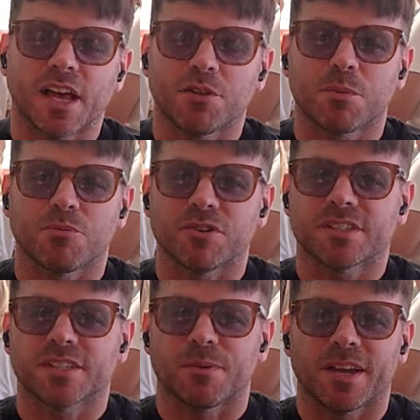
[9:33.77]
We've got the sounds
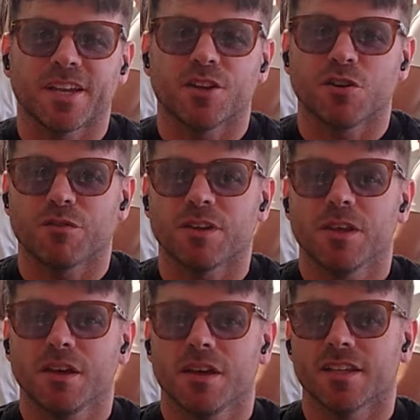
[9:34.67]
of risk of making
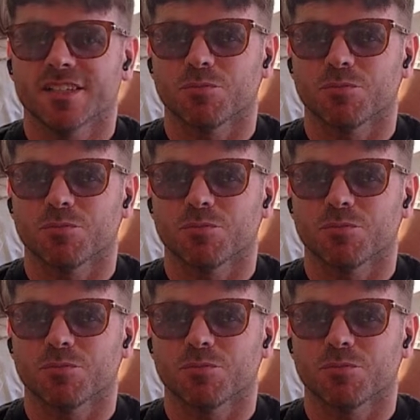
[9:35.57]
coffee.